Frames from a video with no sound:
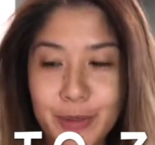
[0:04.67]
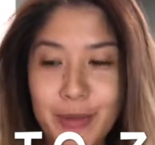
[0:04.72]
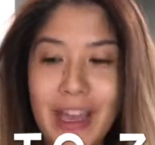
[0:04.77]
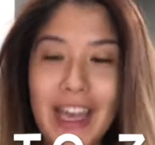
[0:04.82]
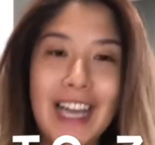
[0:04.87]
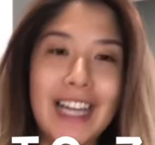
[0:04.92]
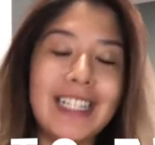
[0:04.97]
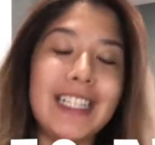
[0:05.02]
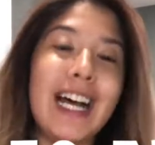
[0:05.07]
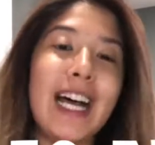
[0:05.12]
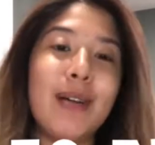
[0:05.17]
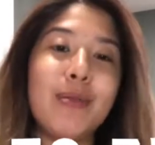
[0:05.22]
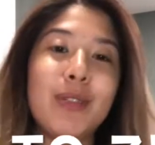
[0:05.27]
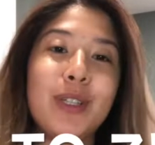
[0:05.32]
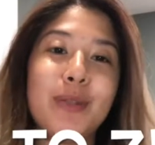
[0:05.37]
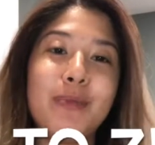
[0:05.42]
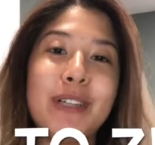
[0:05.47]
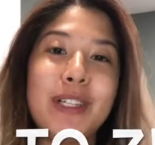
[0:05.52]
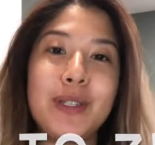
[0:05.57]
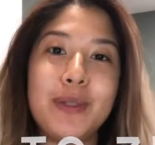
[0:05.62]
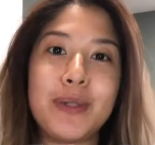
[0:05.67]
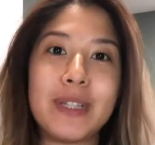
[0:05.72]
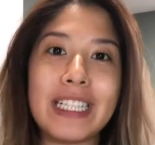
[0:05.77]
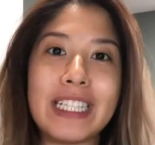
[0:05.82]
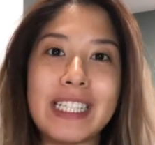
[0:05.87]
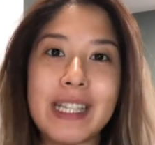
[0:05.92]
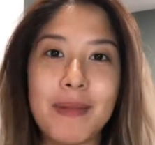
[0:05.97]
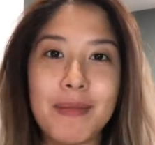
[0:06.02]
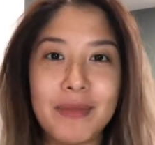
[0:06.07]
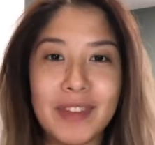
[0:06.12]
and I'm gonna be doing
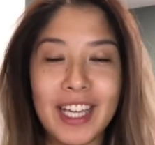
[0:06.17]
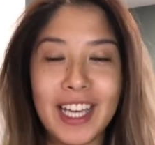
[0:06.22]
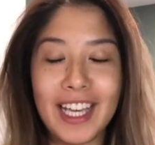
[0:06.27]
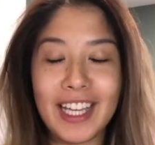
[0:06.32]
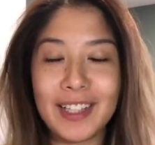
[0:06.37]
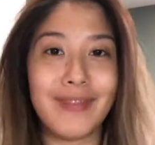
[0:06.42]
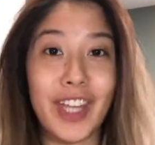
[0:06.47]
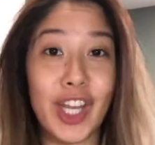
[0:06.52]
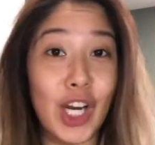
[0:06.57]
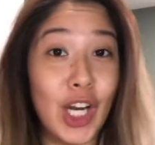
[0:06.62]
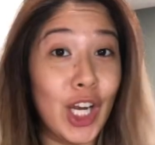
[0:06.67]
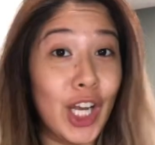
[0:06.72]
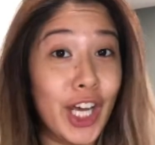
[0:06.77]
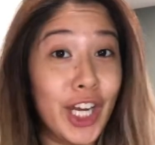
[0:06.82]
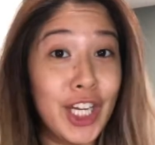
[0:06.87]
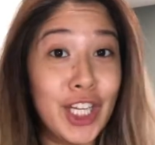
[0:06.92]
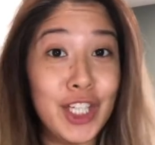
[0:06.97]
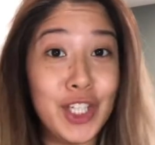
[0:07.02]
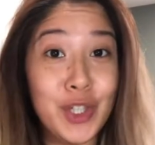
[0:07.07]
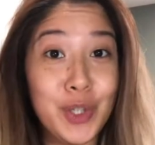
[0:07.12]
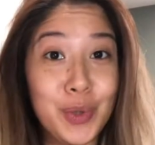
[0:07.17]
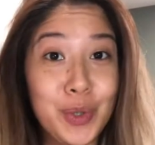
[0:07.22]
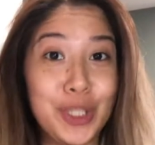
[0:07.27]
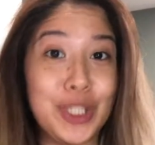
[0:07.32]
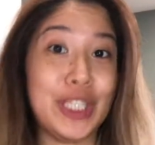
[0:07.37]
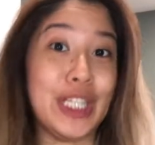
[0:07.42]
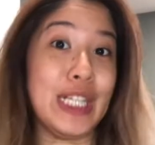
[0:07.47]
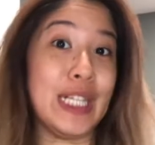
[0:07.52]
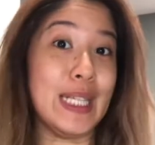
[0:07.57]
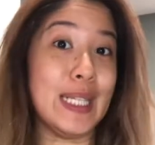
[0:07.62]
something that a lot of you would
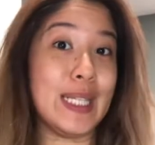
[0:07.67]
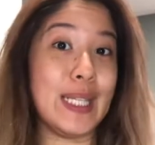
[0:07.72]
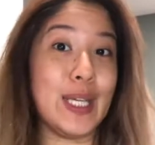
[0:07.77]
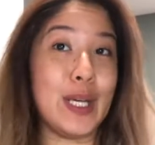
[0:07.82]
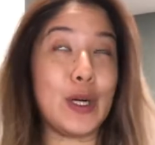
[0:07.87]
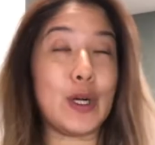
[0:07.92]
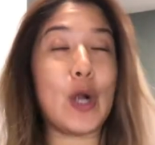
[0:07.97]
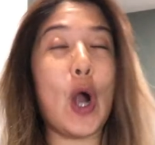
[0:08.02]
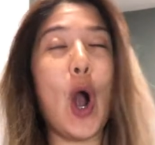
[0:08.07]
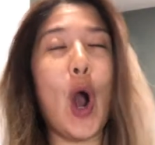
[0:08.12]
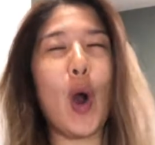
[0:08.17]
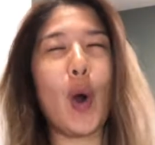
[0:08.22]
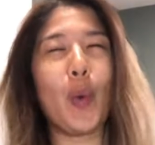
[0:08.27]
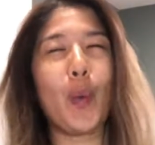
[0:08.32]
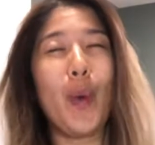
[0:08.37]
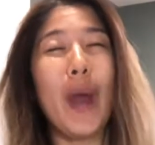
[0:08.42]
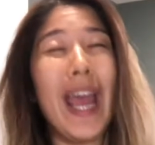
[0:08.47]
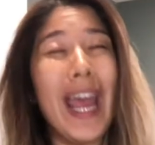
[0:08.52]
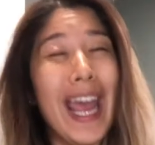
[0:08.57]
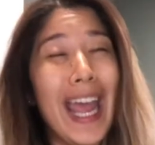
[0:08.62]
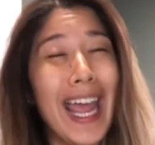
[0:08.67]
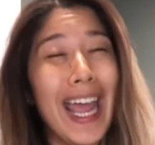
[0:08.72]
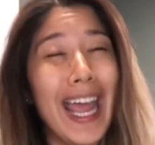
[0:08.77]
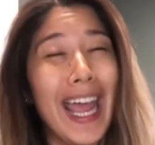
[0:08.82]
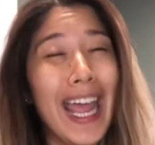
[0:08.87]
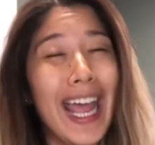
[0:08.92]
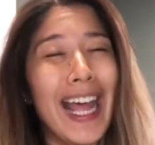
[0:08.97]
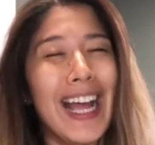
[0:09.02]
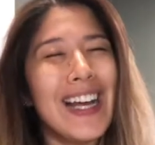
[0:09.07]
consider crazy.